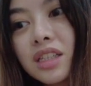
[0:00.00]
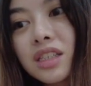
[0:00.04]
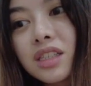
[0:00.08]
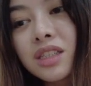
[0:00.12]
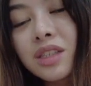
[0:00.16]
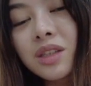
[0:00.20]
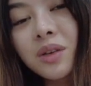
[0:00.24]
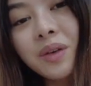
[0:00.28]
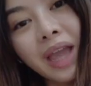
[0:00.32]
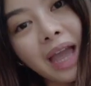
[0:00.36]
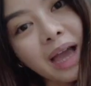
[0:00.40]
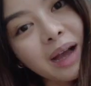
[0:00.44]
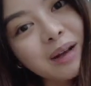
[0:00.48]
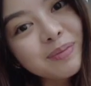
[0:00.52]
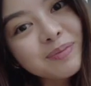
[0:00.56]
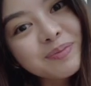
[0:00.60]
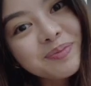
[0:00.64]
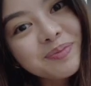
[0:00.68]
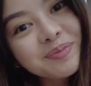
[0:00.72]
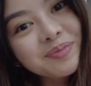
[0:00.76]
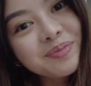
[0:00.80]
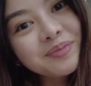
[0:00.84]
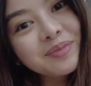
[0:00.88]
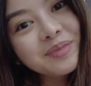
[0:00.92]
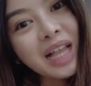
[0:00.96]
So yeah,
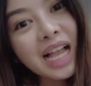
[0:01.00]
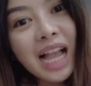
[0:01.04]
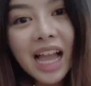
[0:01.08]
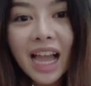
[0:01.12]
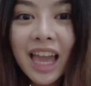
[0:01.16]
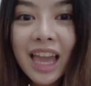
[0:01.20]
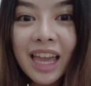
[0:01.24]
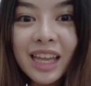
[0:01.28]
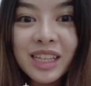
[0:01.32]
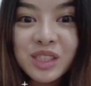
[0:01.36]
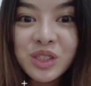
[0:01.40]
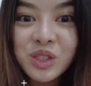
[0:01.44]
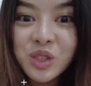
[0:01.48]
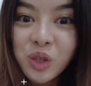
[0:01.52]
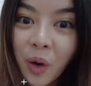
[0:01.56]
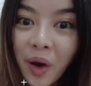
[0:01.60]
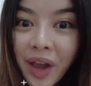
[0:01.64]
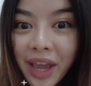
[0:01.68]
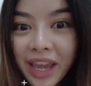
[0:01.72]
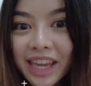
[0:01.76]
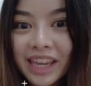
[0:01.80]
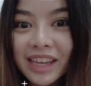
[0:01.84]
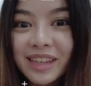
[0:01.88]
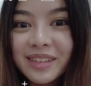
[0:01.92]
enjoy!